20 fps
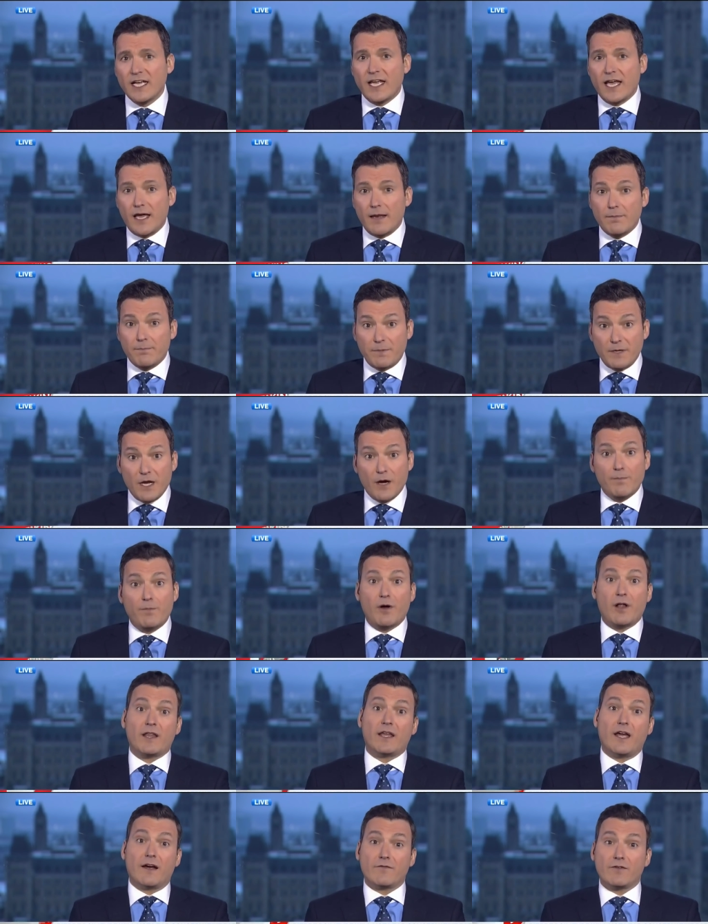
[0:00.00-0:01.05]
and Pierre
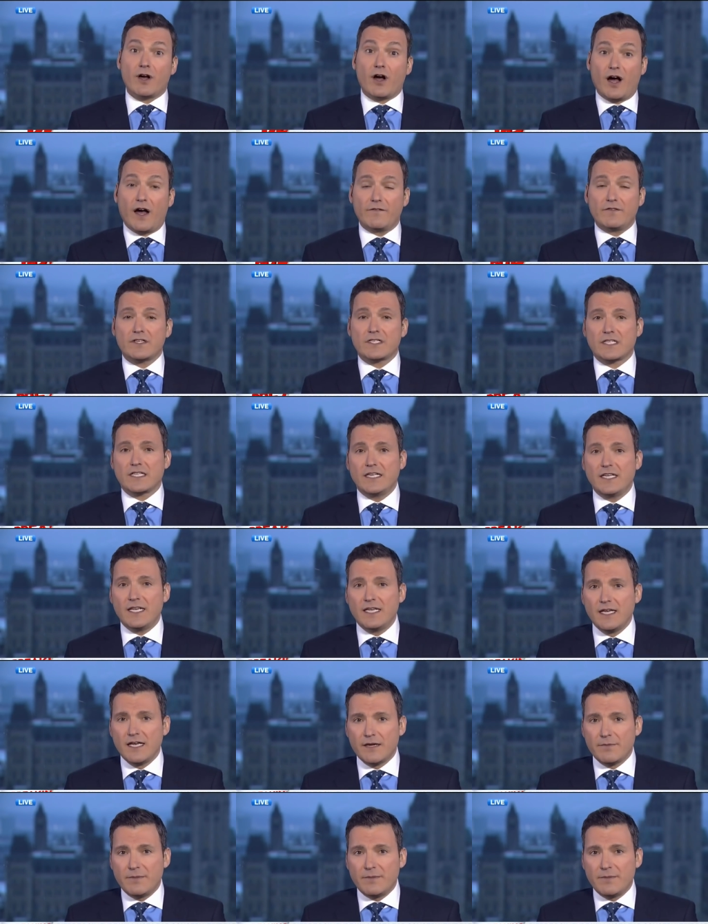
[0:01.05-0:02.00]
Poilievre, obviously,